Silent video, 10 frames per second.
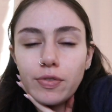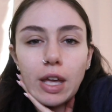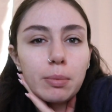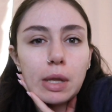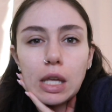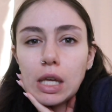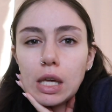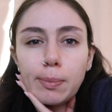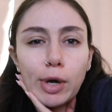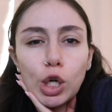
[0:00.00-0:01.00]

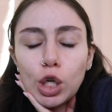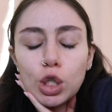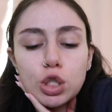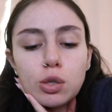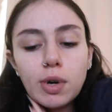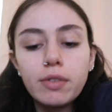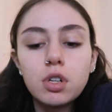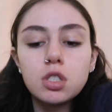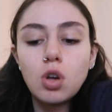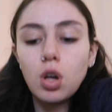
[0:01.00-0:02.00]
Family Murders or
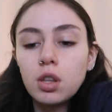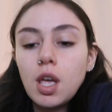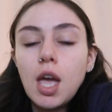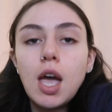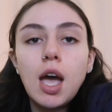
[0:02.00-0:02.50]
whatever it's called.